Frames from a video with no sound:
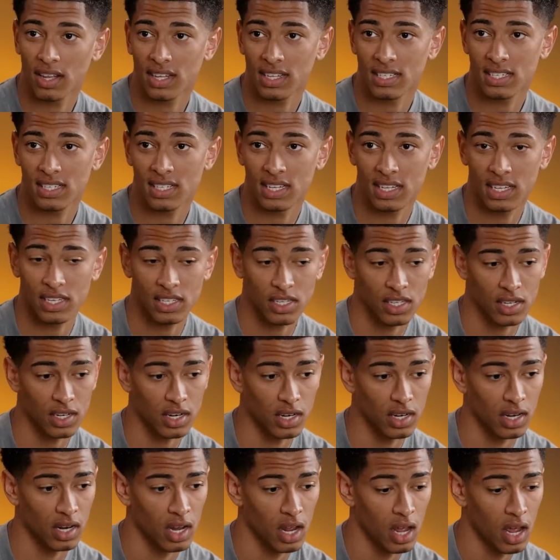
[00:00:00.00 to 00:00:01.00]
of this season.
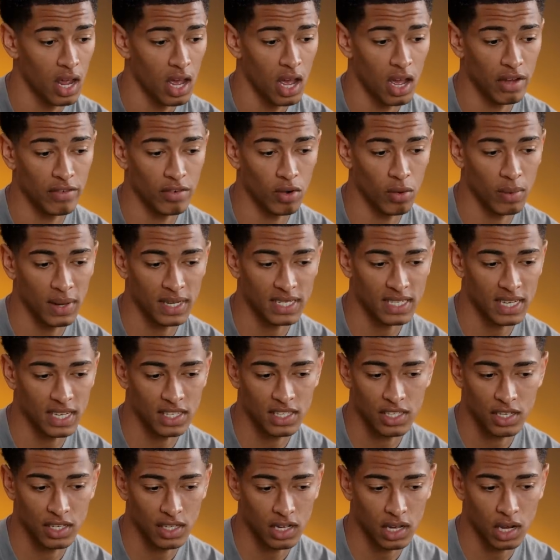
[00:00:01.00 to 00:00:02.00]
And I've always
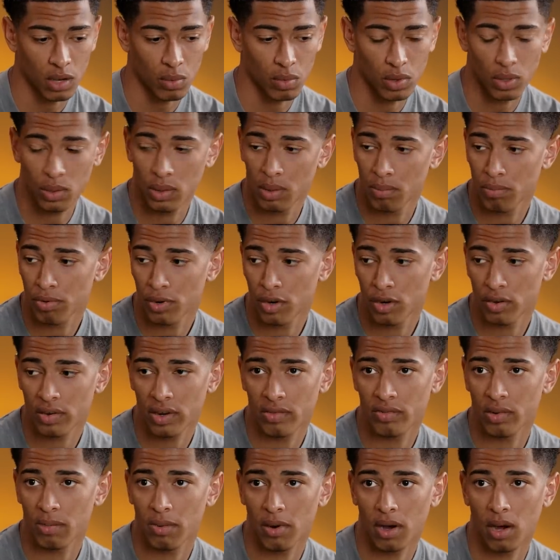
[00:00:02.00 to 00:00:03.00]
said to you that I want to improve
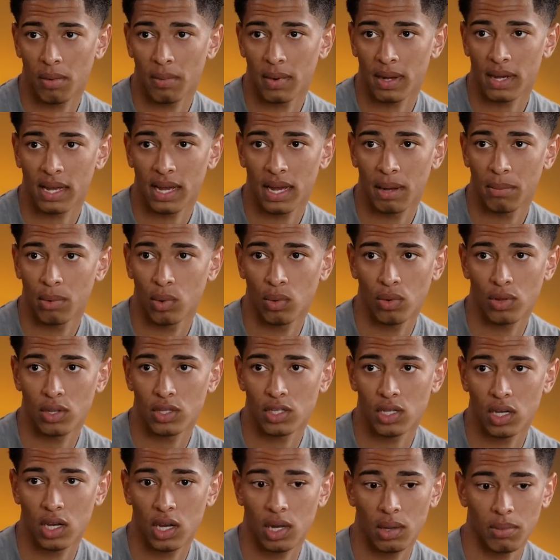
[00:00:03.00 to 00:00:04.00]
every part of my game all the
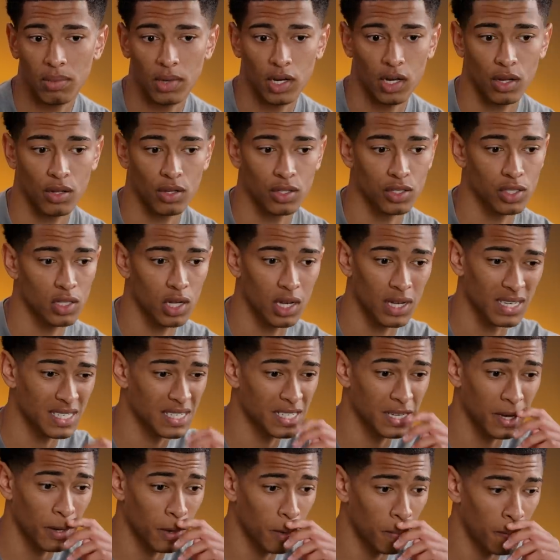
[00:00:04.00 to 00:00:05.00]
time. You know, there's not a
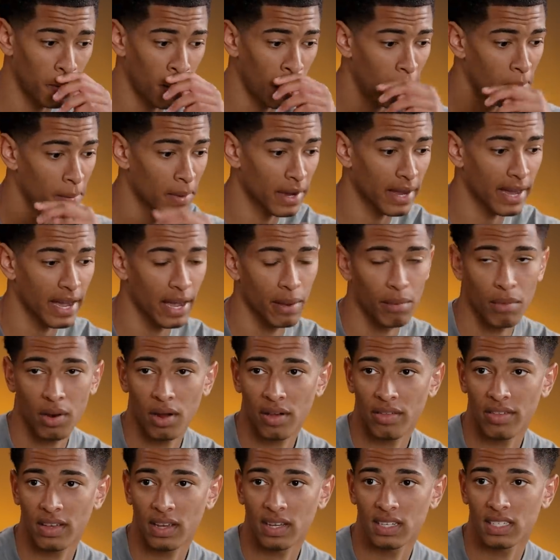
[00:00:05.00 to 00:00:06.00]
single part of my game where
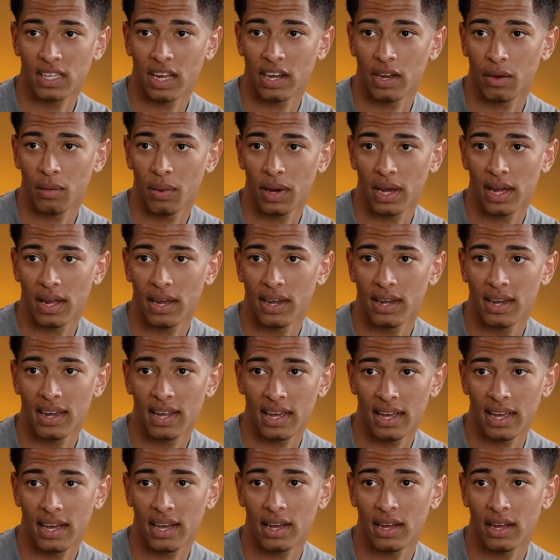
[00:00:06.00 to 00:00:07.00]
I think is anywhere
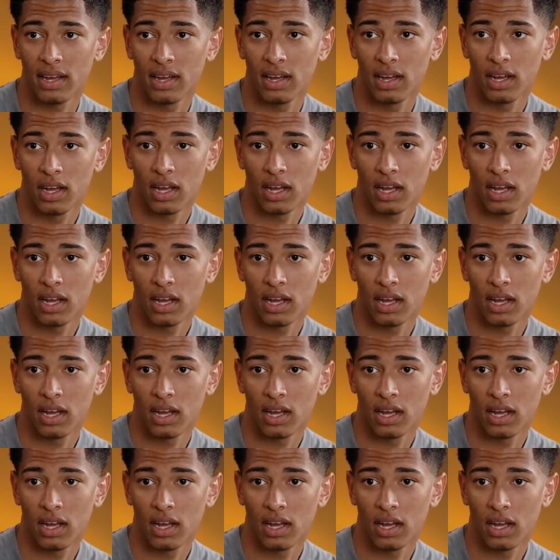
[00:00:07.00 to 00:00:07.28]
near